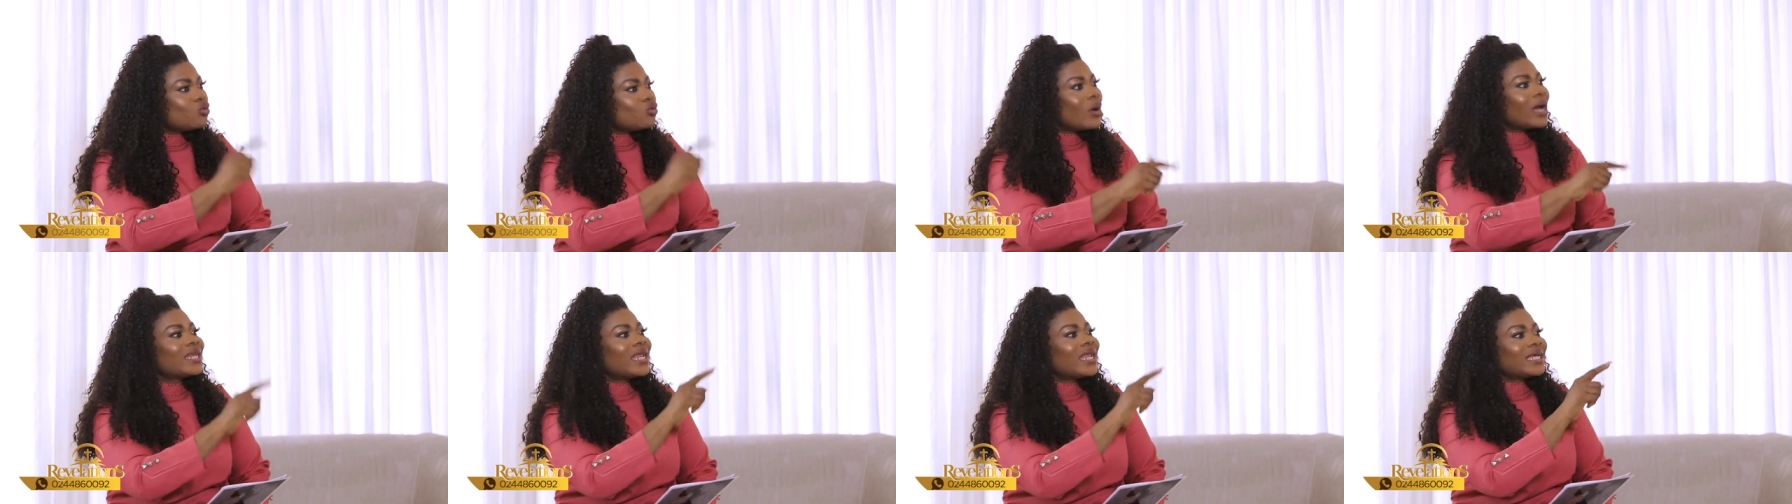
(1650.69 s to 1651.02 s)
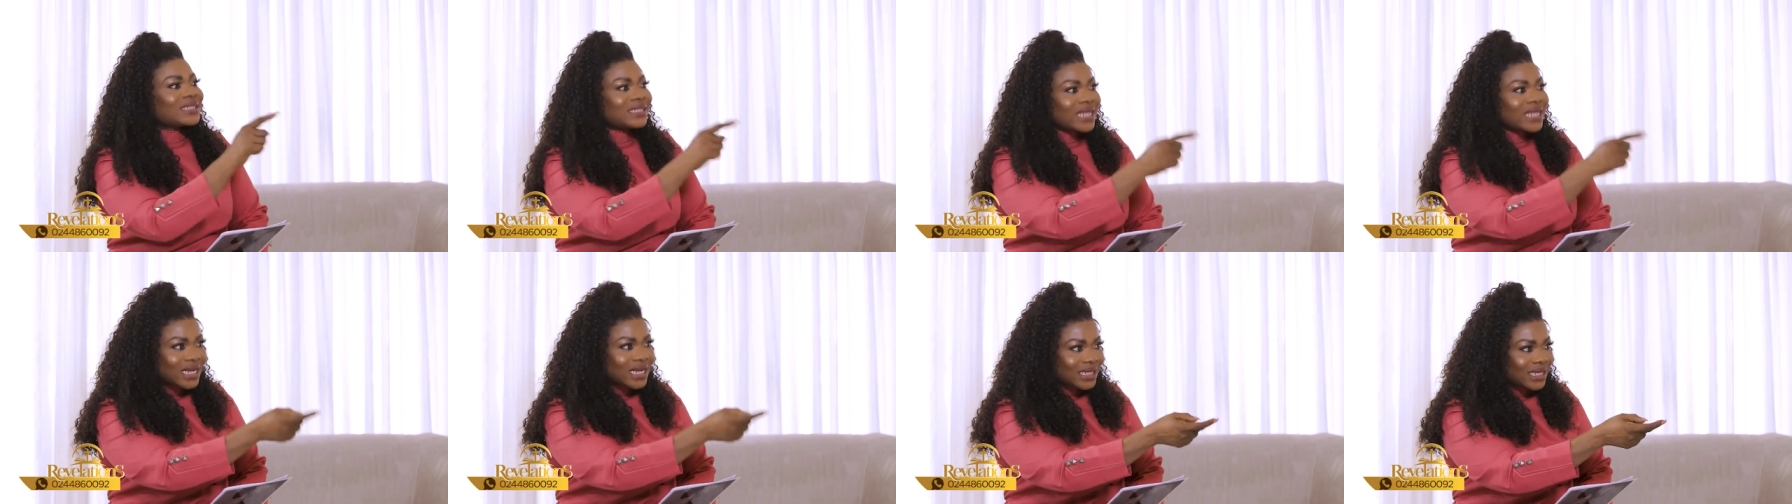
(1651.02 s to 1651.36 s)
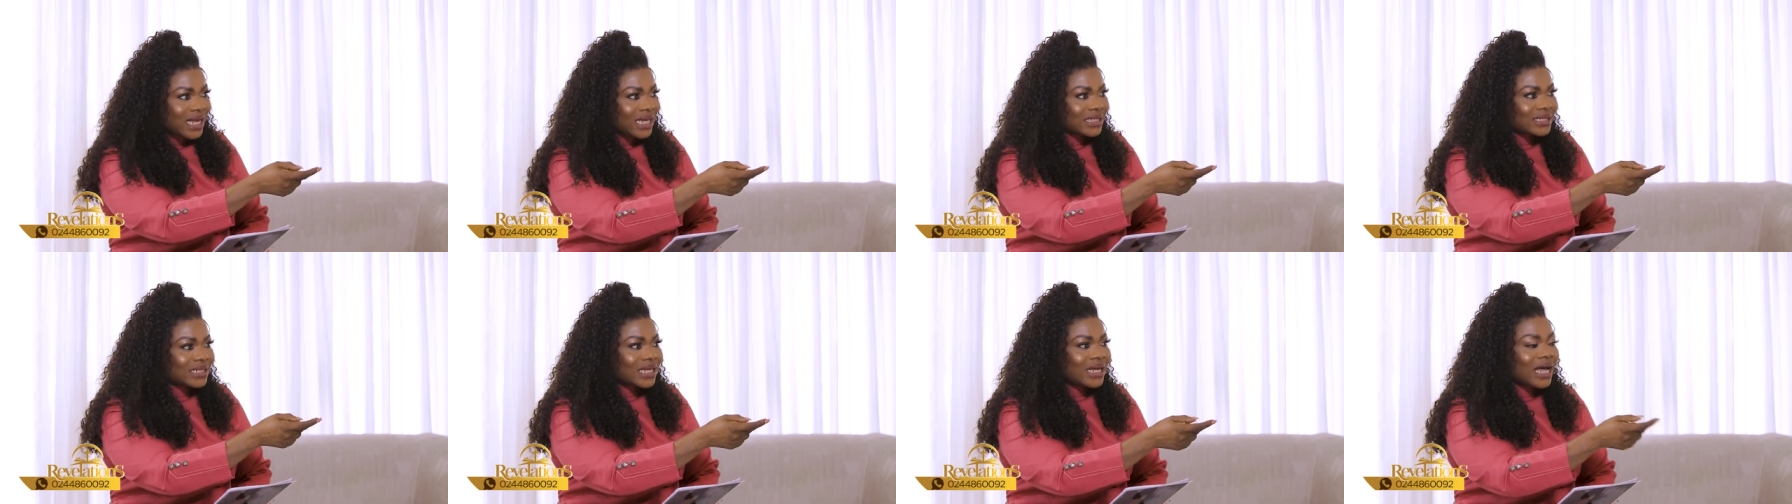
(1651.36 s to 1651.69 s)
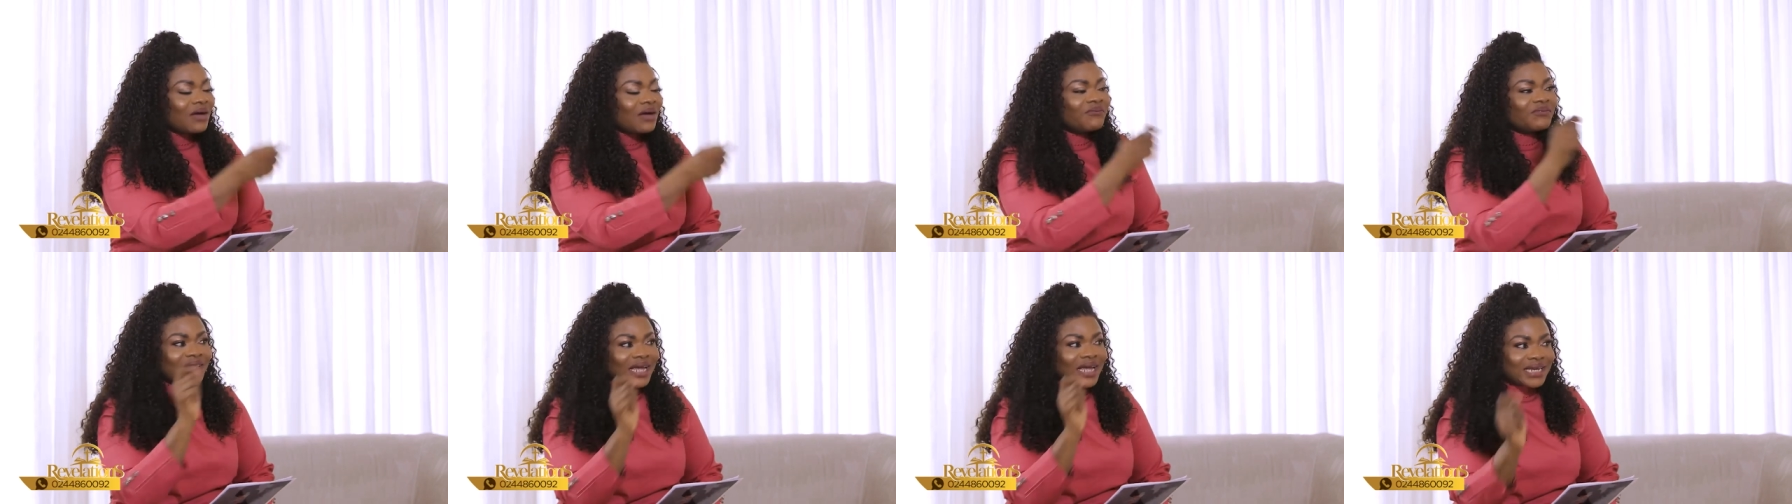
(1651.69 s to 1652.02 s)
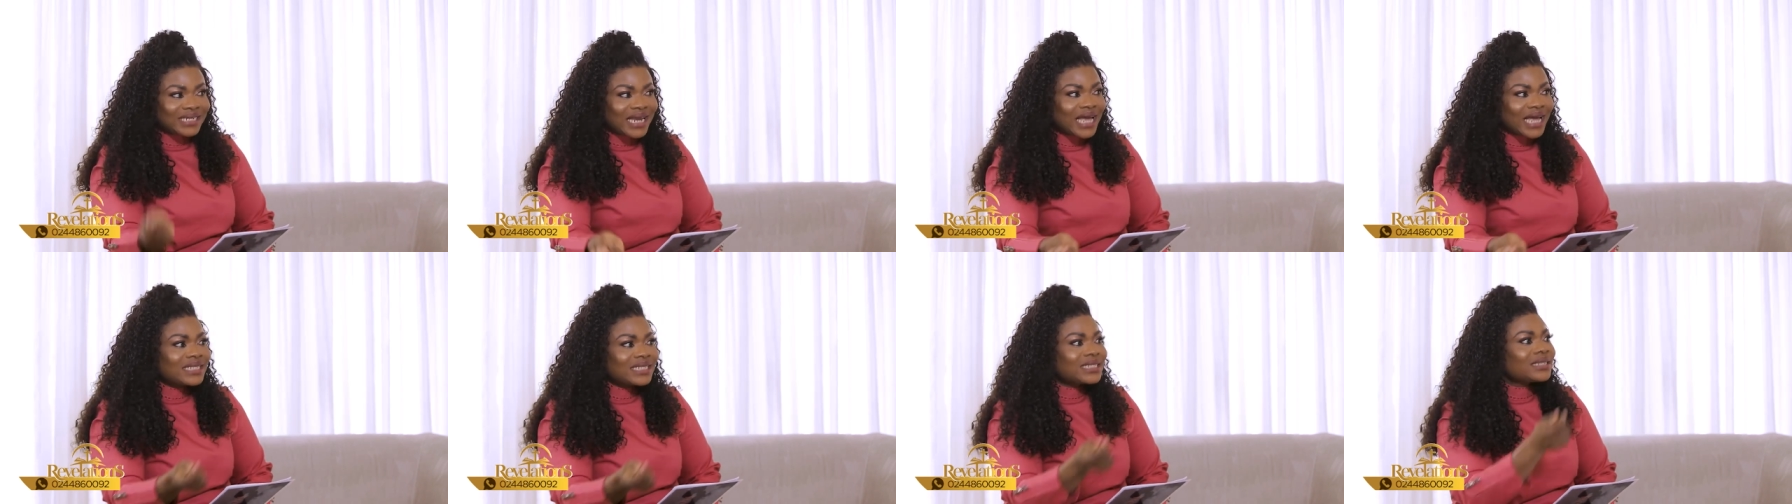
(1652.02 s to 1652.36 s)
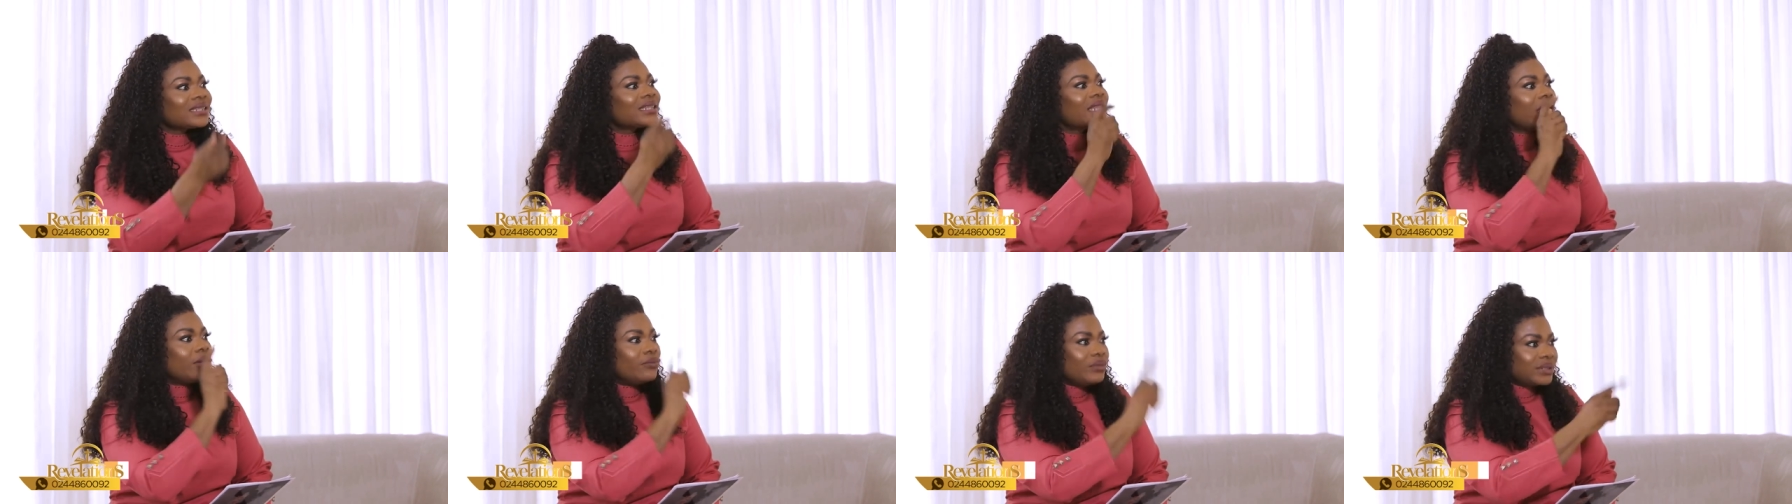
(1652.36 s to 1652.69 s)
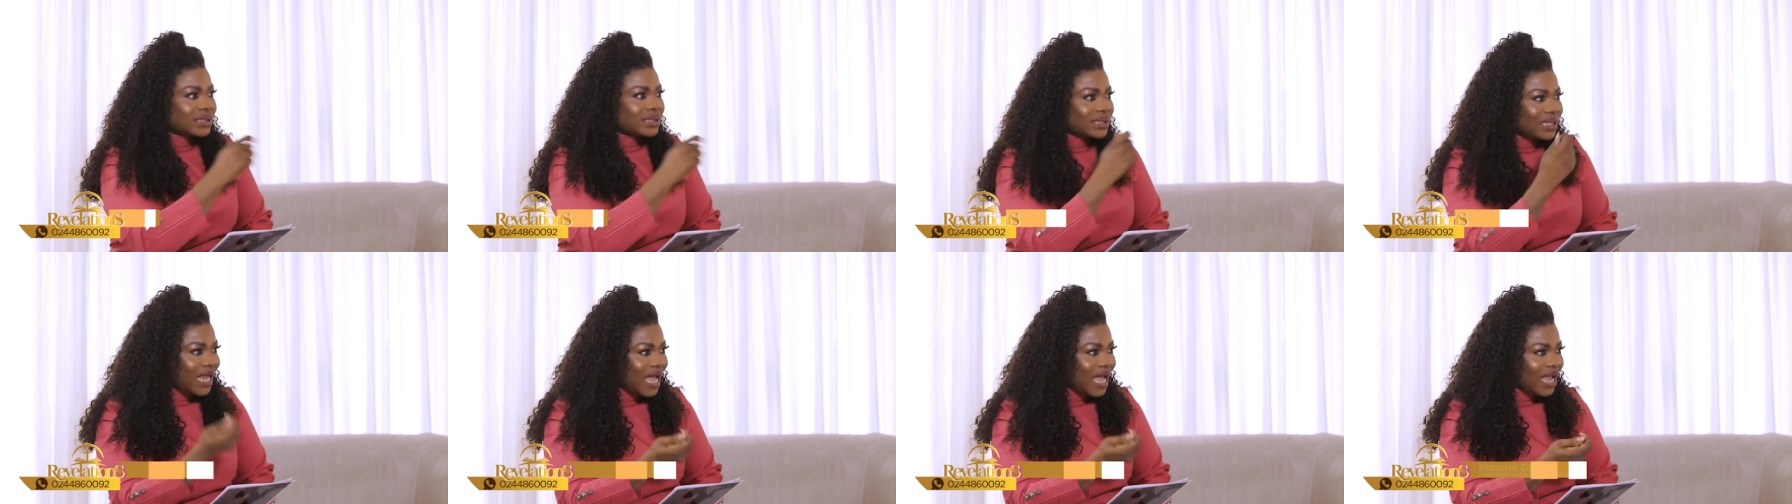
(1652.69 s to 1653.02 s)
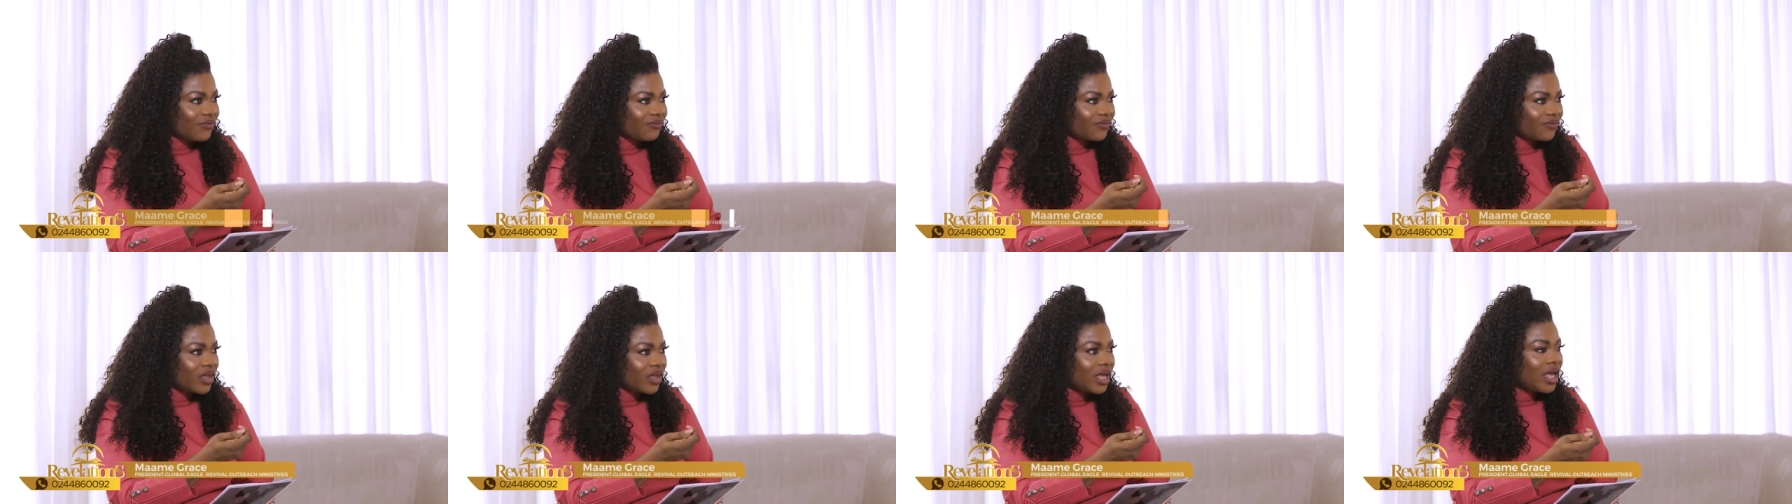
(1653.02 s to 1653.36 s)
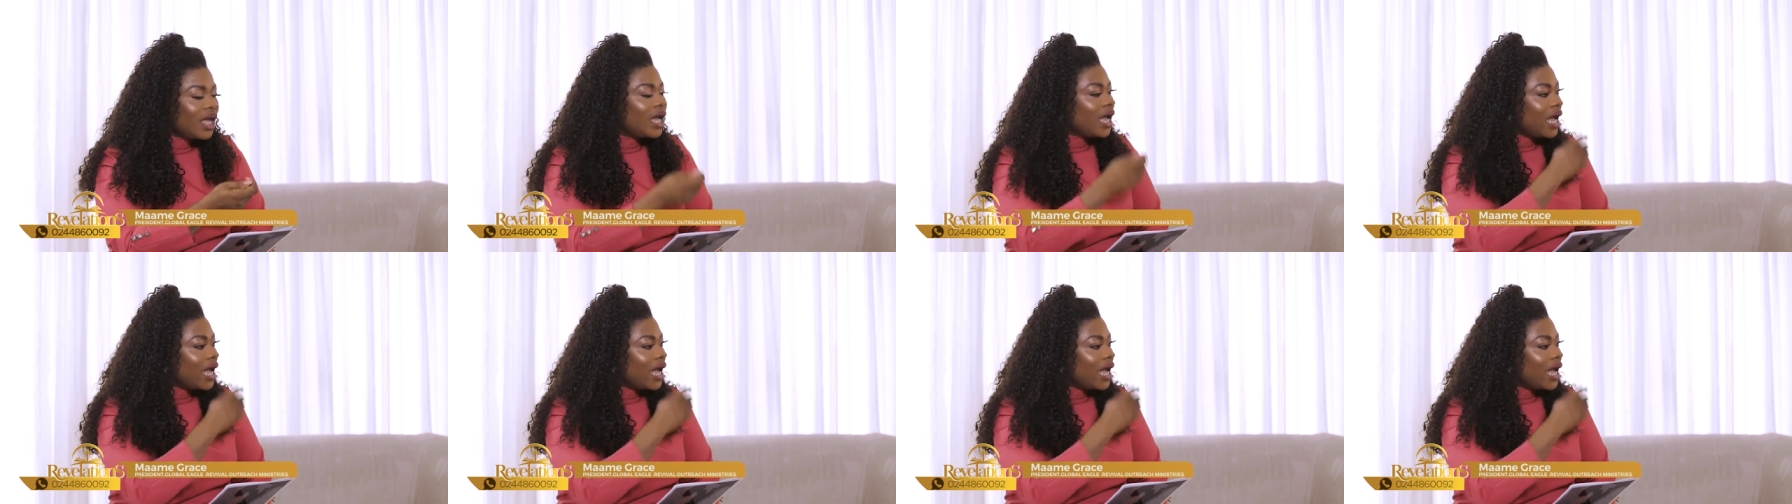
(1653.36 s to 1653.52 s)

to understand that after death there is life,